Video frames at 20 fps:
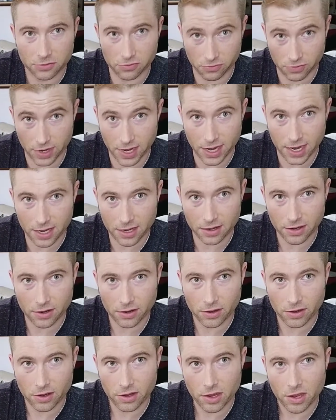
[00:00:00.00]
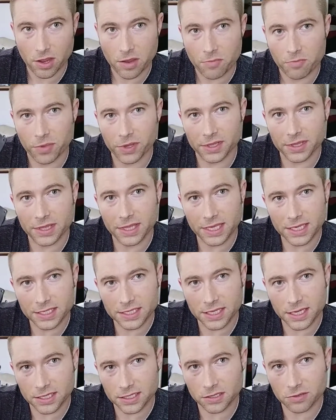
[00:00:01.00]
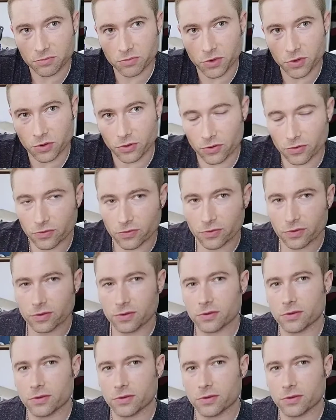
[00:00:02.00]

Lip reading: right? But this doesn't move,